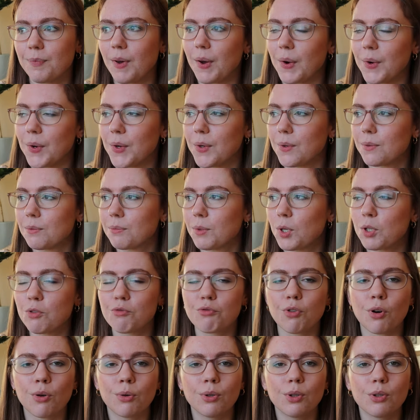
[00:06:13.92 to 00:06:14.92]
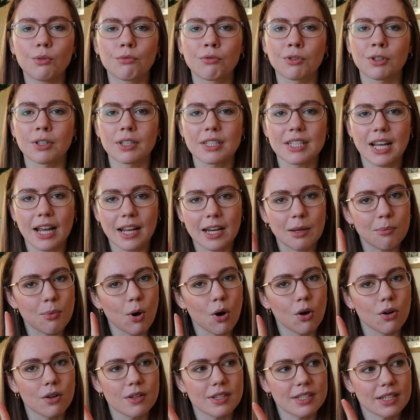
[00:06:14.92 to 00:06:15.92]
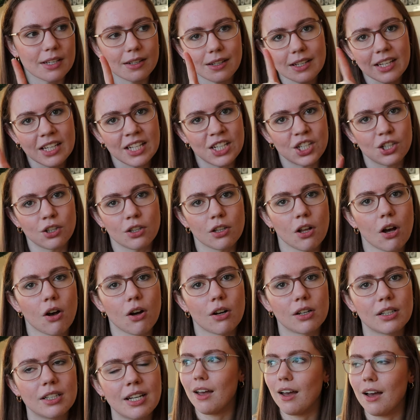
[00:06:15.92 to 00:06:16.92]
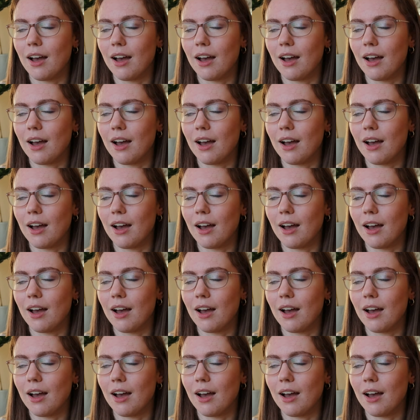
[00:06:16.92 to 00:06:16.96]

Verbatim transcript: I don't know, control over her tiny paws and each claw.